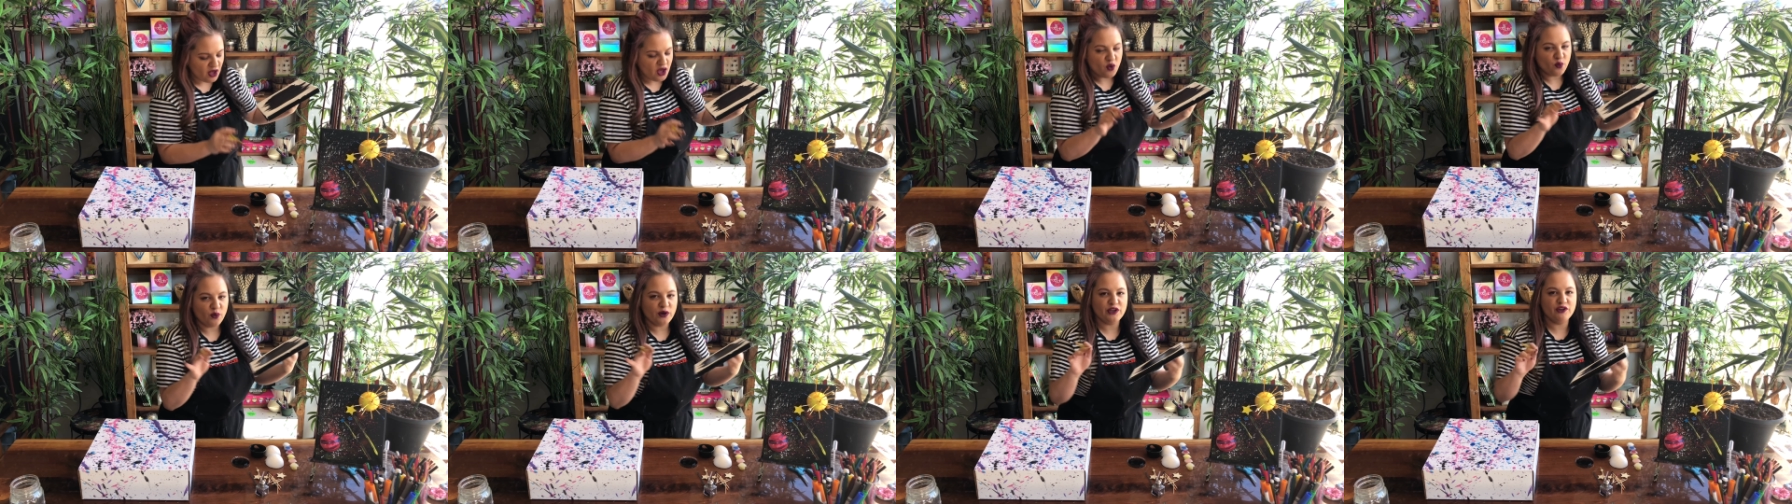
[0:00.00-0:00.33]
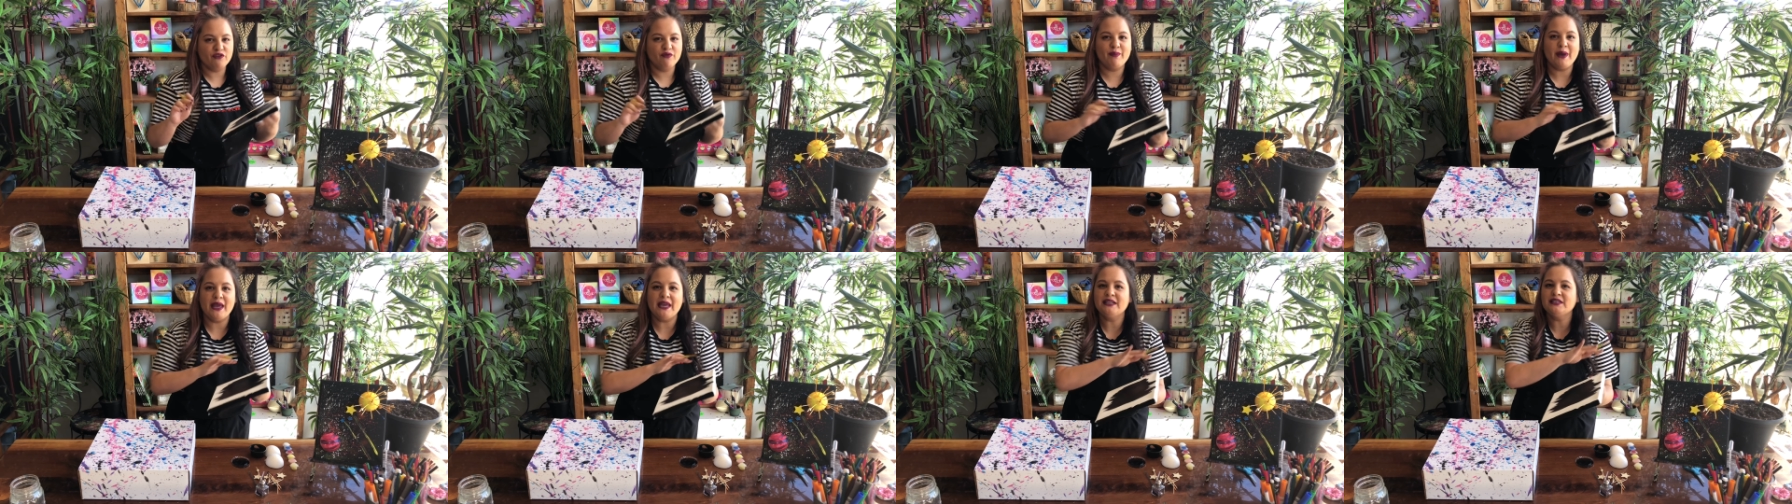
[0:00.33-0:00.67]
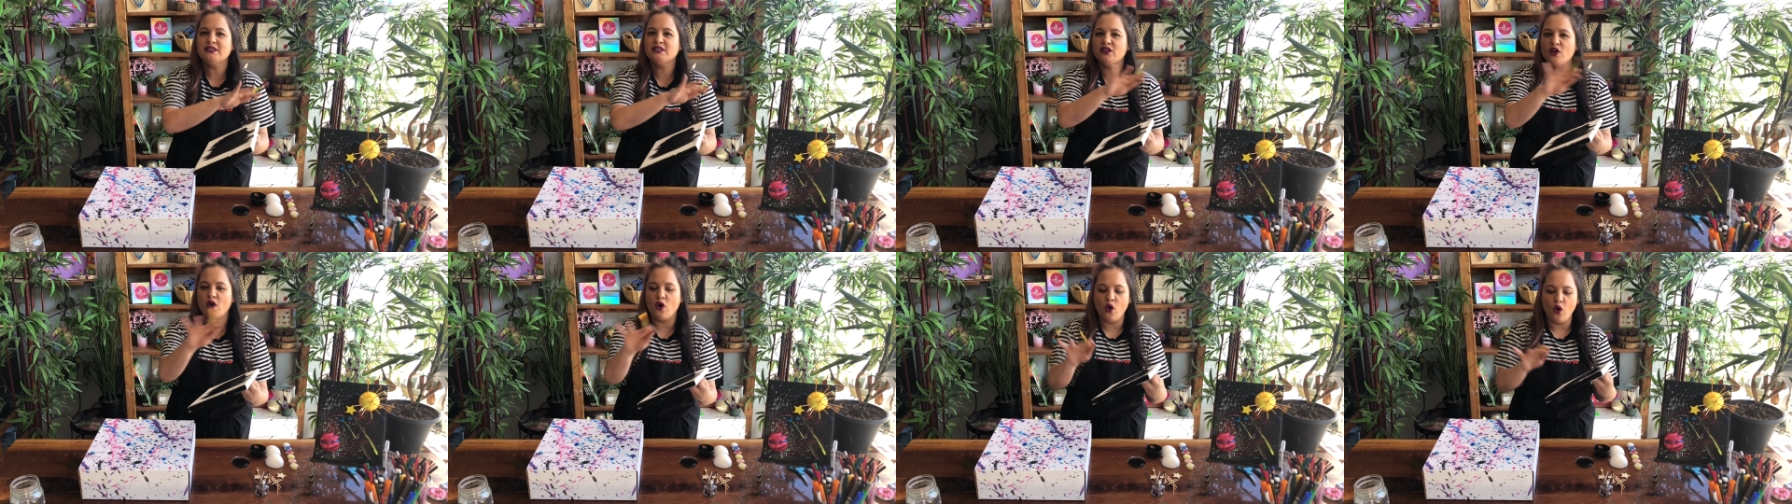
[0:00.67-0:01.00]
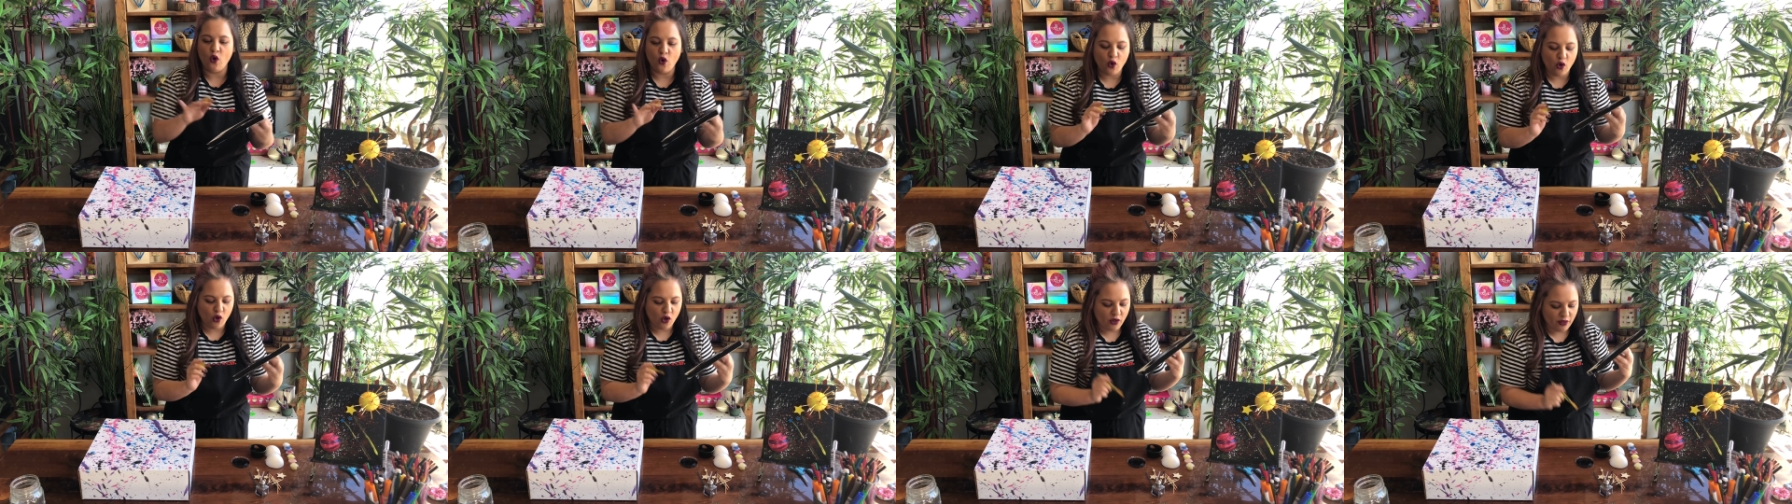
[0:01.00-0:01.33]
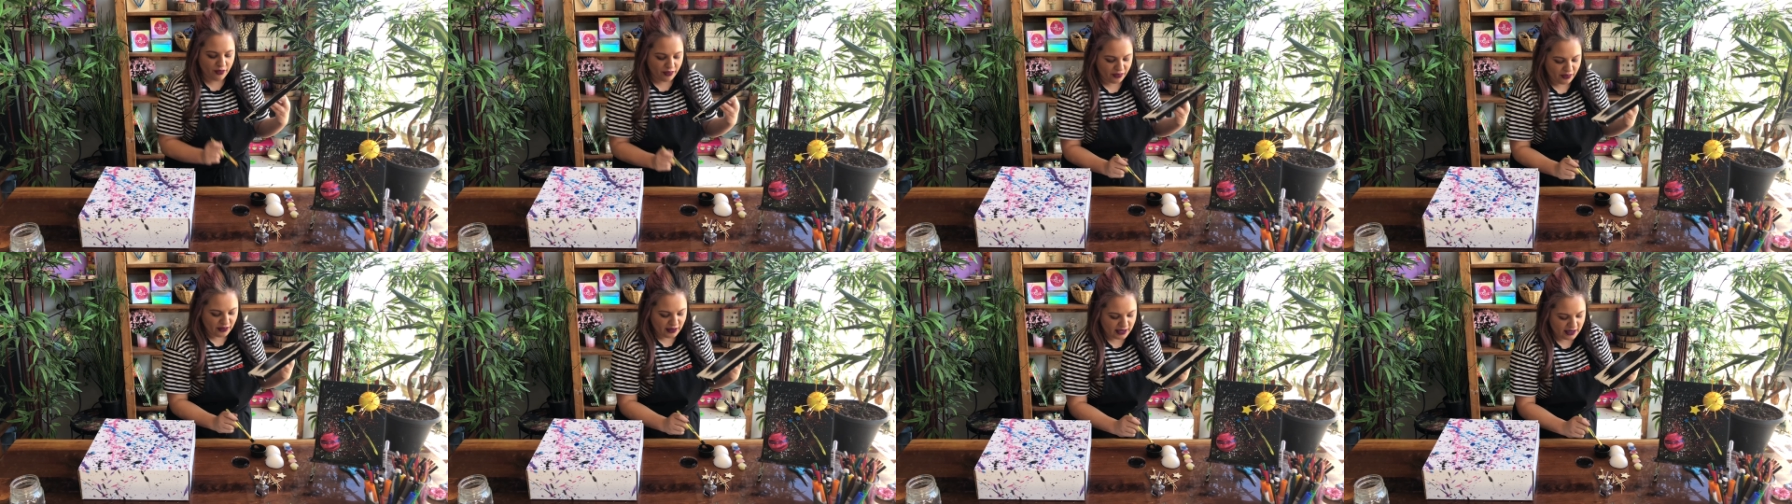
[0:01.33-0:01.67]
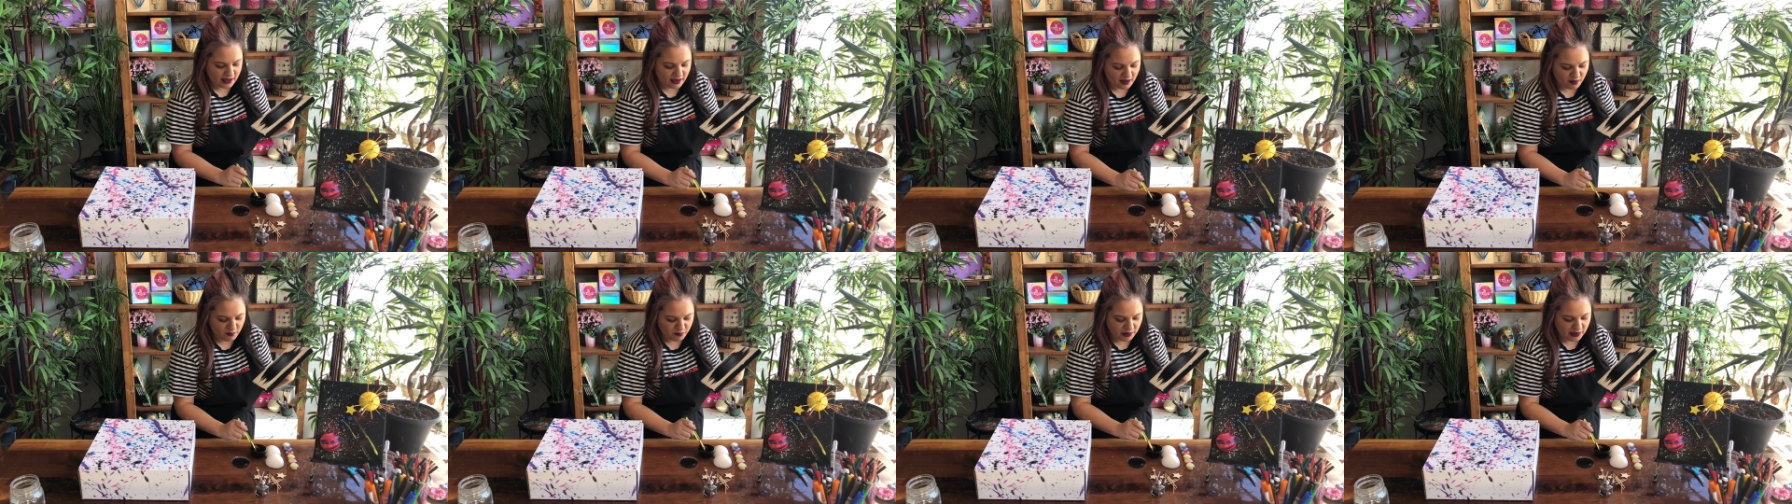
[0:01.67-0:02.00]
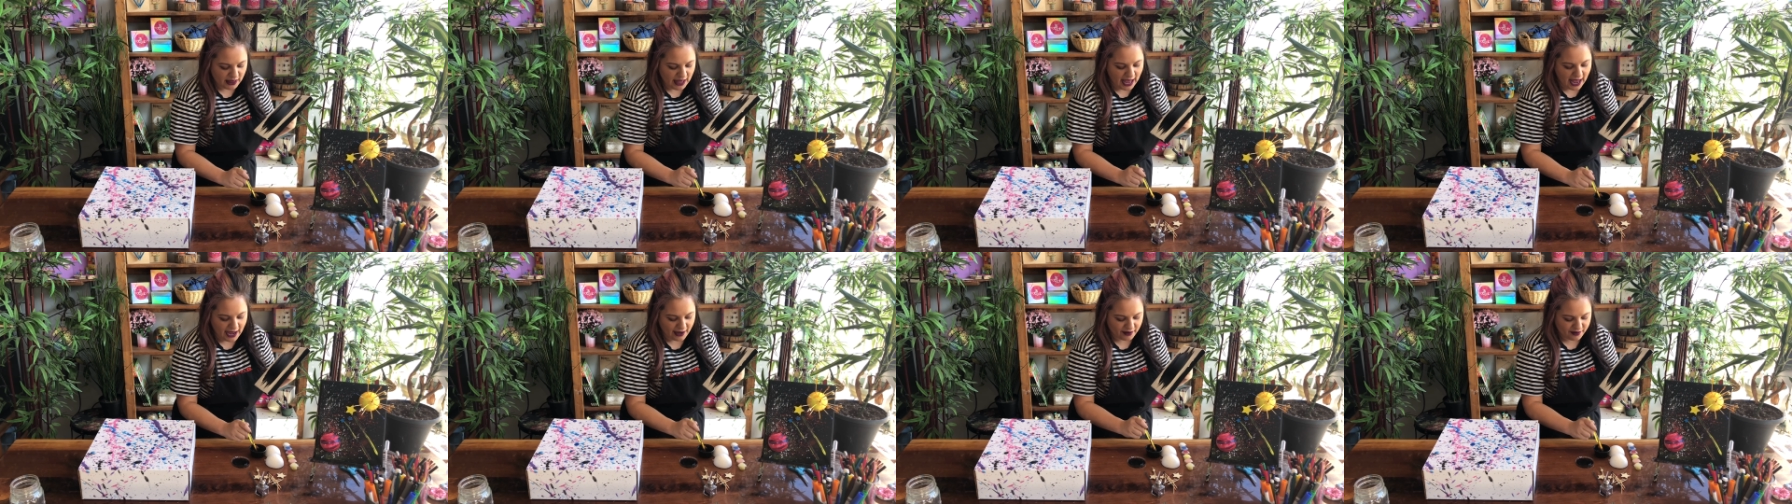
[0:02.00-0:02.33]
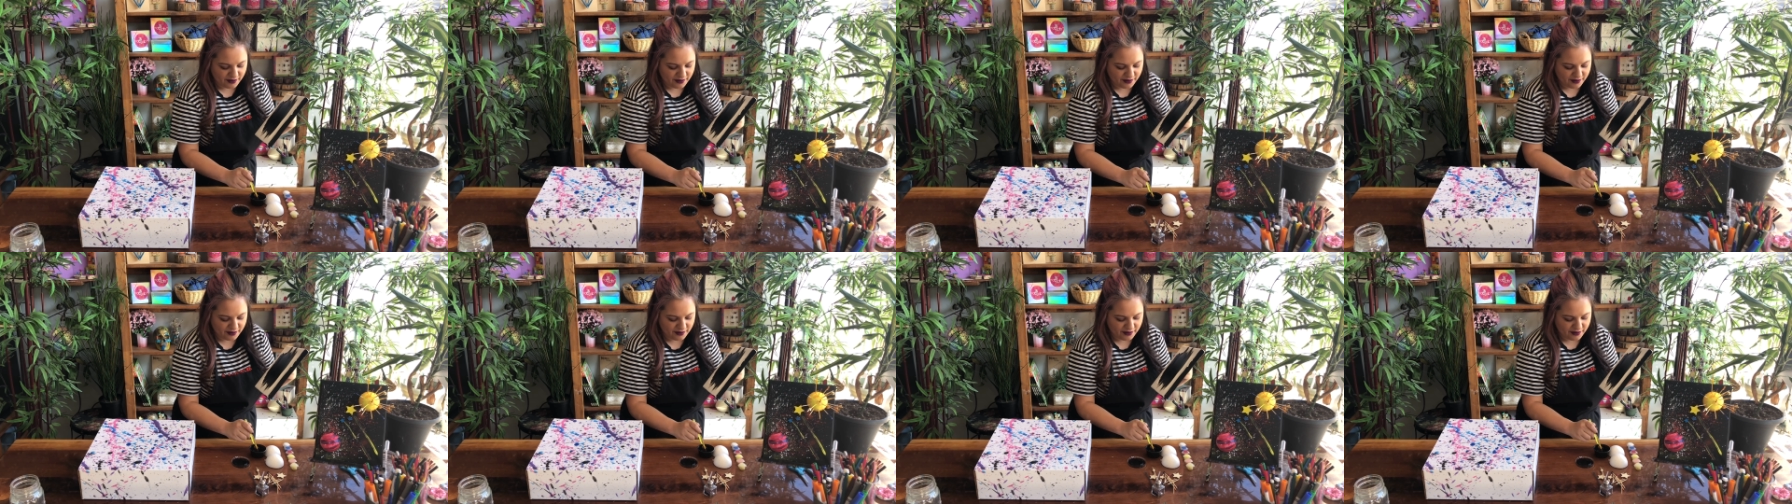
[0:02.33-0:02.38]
when you've painted the whole thing black.